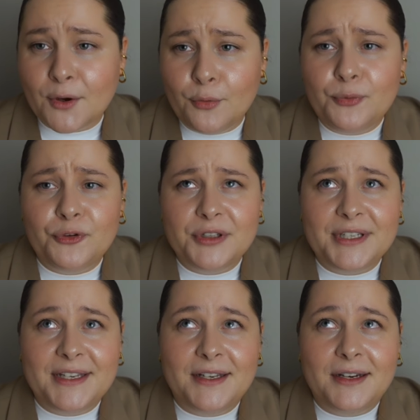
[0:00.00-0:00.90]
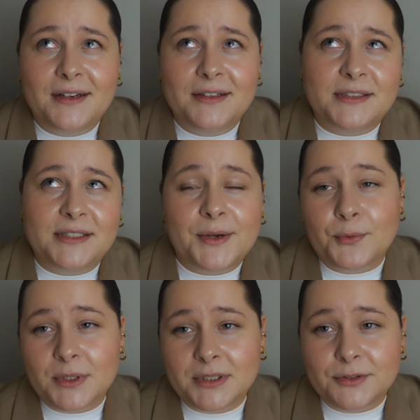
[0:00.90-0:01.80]
Hopefully they
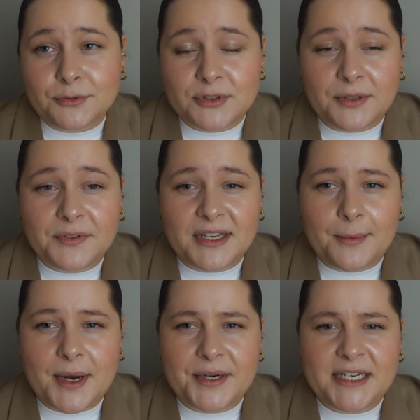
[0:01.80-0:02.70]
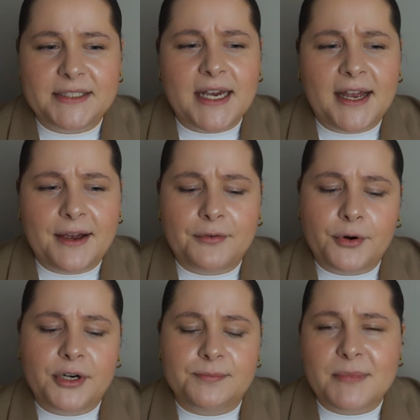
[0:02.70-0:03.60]
will do something about it. I have
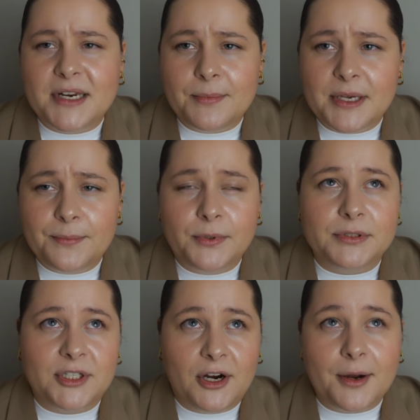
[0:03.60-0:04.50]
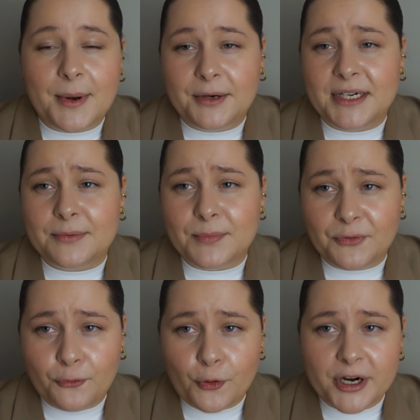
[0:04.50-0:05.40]
heard many people talk about it
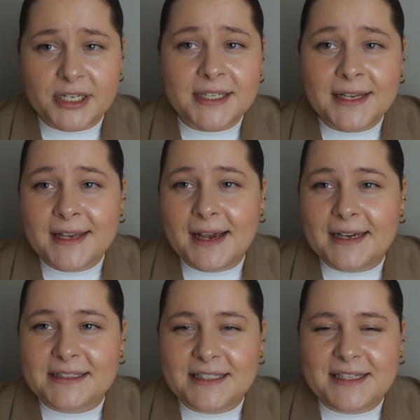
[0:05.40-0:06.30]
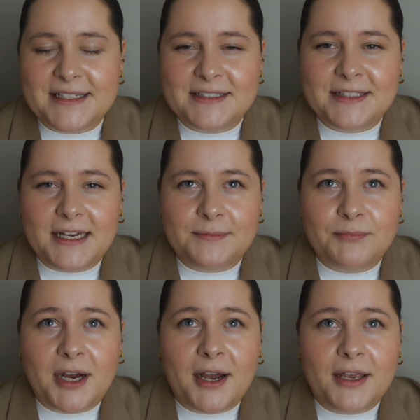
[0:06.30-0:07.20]
before, and it is that
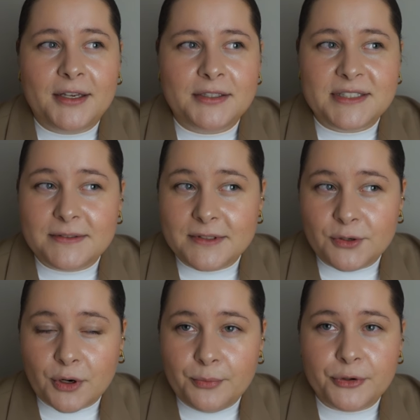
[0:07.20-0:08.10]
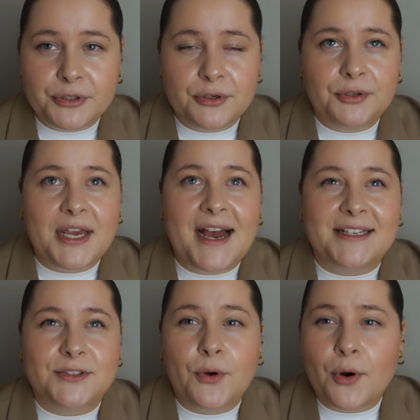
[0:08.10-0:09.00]
my Dior book tote
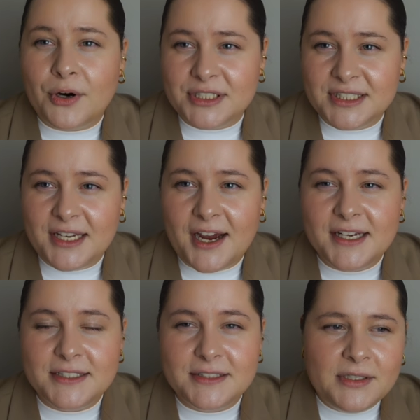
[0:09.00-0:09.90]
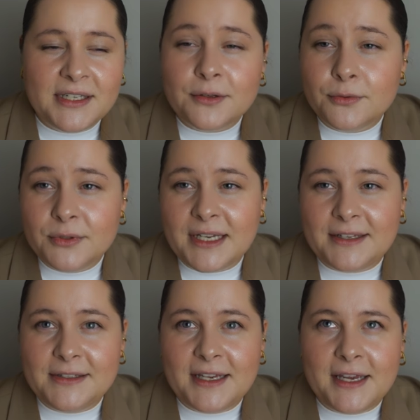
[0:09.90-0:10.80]
has oxidized. The glue
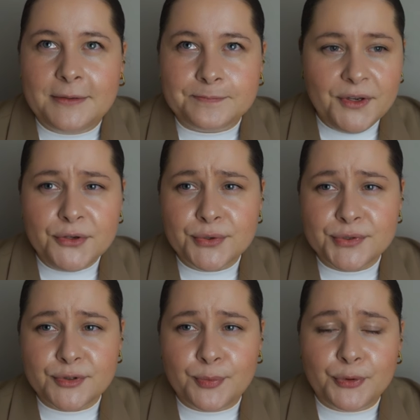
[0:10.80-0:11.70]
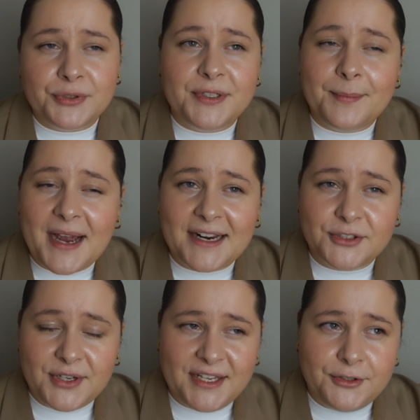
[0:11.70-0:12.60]
that they used to put the bag
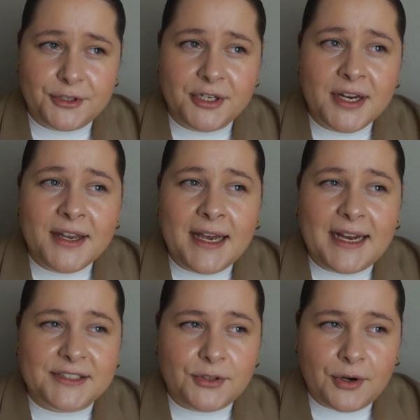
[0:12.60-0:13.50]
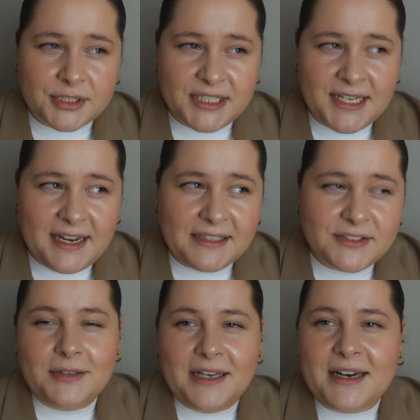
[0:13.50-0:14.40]
together has oxidized,
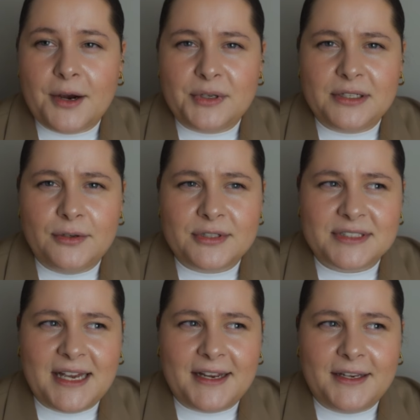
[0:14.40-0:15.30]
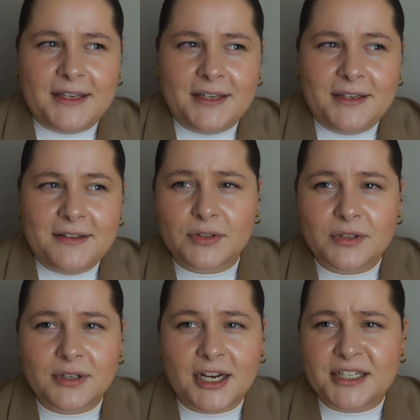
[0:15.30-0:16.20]
and now it looks like
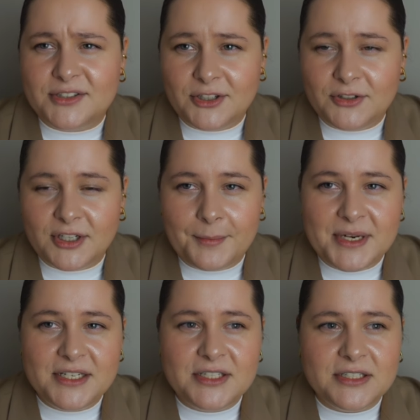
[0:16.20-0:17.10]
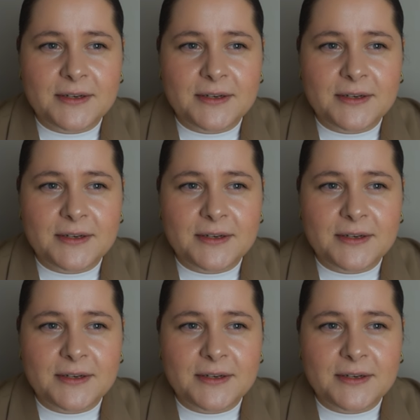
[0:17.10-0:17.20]
kind of sun damaged.